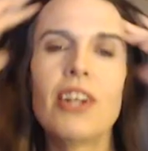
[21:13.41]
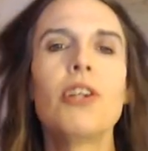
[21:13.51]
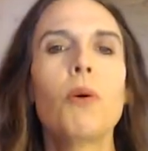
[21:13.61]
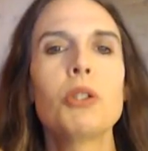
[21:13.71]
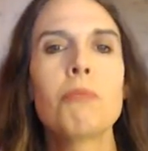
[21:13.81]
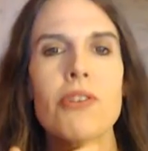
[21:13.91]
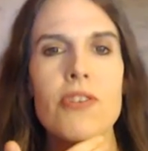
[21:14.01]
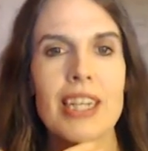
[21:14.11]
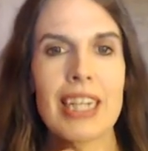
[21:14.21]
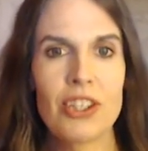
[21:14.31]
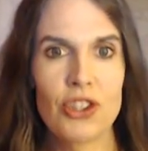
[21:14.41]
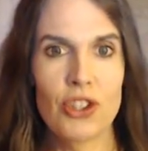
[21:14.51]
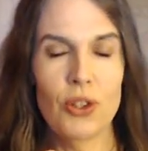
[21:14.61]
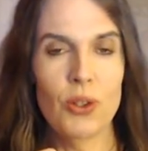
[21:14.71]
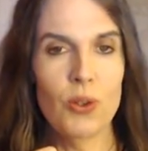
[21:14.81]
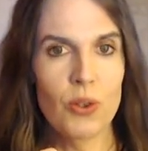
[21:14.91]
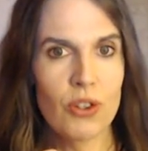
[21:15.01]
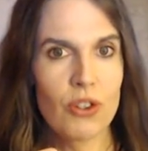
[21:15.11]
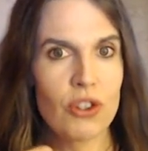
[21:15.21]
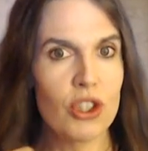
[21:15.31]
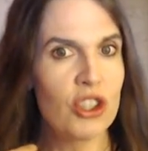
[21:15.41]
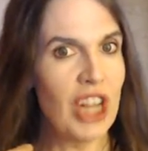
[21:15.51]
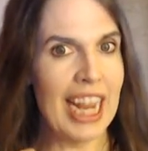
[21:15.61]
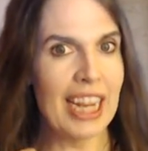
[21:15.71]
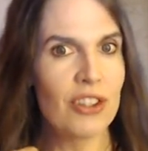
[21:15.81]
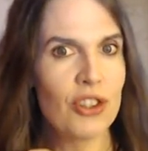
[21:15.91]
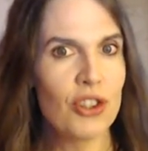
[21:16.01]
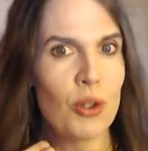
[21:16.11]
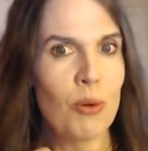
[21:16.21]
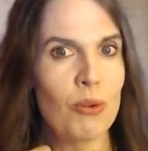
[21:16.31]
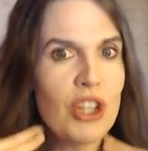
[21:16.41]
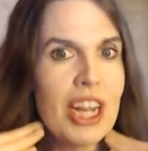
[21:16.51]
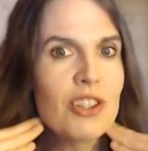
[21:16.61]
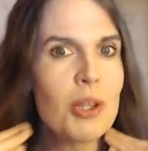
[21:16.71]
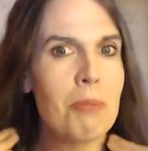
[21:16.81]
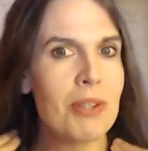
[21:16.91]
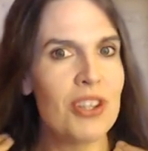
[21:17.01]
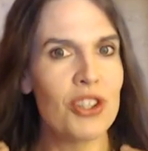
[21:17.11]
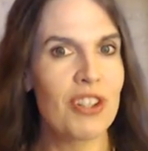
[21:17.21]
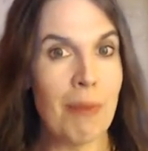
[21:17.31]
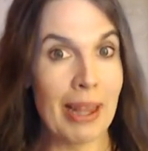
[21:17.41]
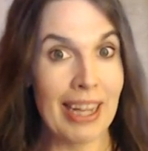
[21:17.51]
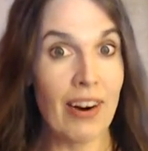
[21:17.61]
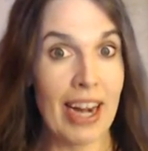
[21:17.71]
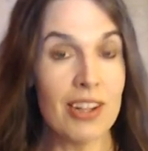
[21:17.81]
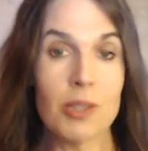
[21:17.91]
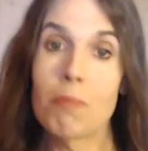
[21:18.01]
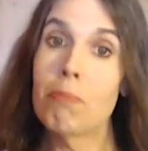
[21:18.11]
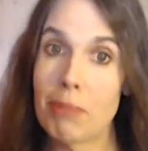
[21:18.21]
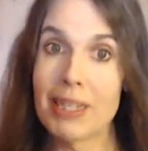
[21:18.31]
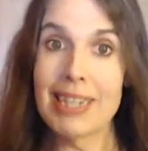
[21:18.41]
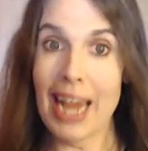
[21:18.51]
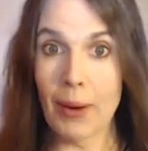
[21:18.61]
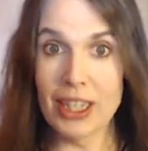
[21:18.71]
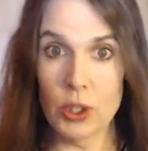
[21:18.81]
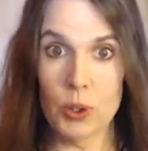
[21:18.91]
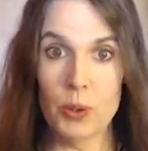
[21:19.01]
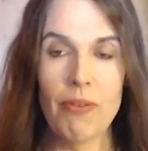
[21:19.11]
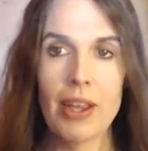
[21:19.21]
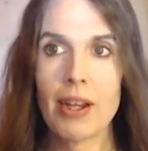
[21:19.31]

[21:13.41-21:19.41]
know which muscles I needed to change the position of my larynx, but now I do.